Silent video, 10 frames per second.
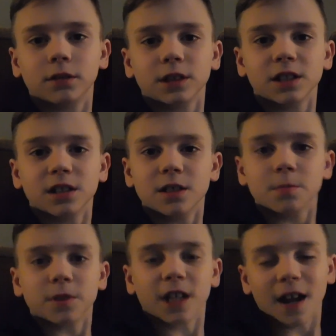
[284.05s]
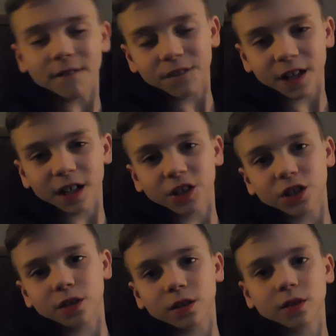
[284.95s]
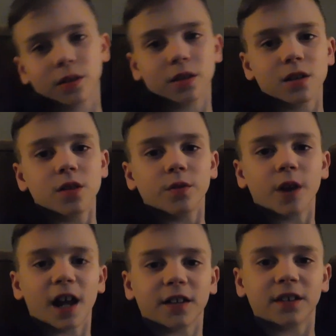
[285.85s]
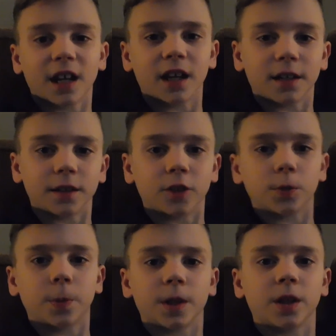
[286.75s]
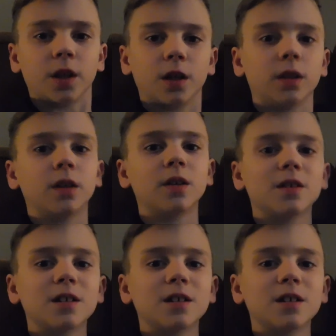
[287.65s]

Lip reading: But then I finished the rest and it was pretty good.